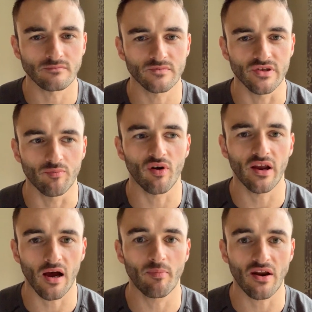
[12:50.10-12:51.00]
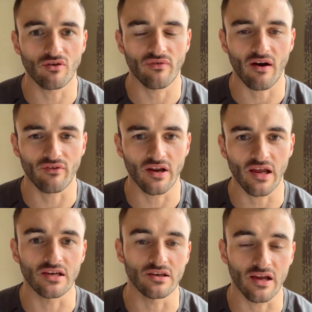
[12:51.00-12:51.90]
So you probably are better off having it
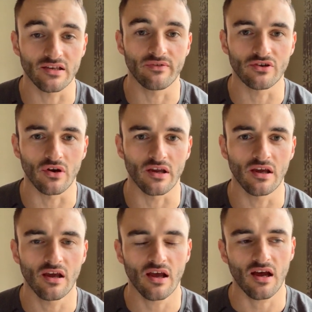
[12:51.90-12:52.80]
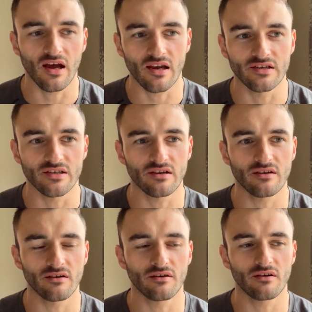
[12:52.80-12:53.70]
individually. And
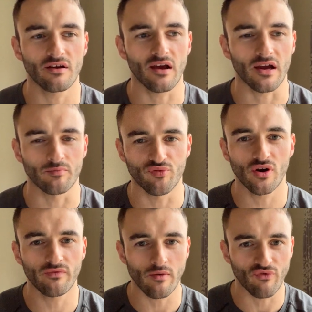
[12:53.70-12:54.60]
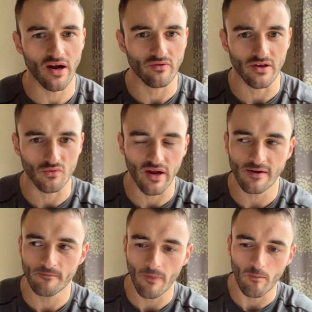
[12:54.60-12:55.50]
I can prove I'm right this
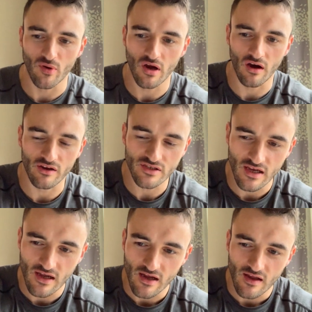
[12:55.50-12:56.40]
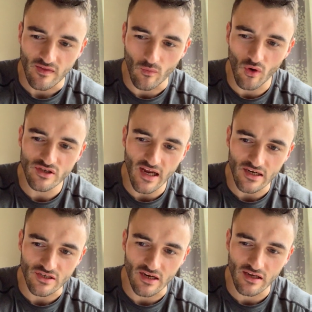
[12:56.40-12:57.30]
way because there was
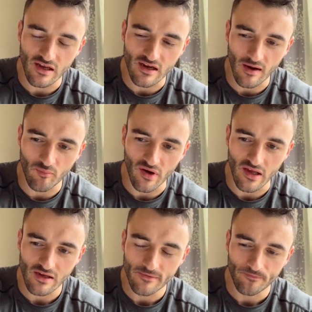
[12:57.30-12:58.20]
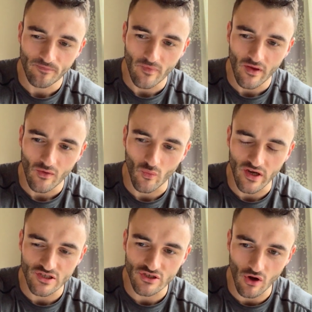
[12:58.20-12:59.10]
actually a company
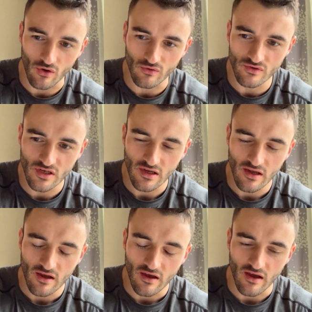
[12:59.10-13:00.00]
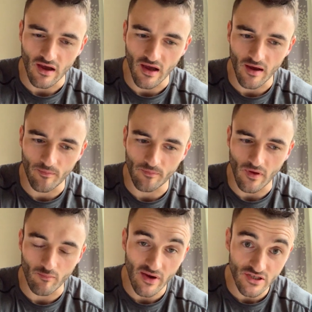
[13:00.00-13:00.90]
which sold
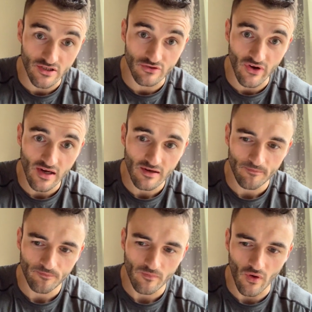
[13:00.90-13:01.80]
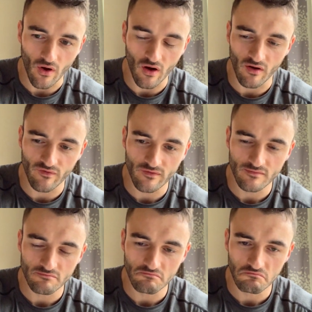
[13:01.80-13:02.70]
a mixture drink of,
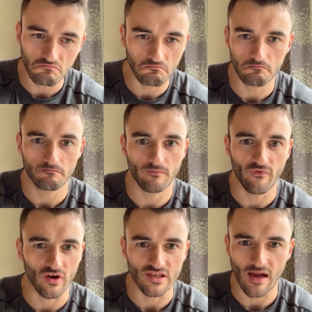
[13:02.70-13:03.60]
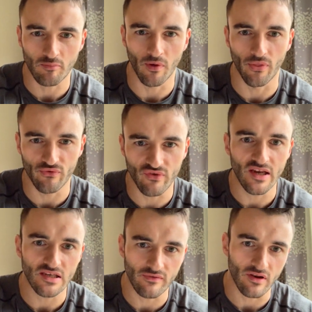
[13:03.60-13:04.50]
for example,
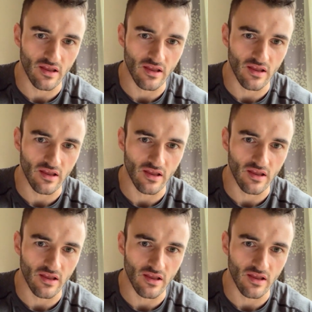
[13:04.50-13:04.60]
3 different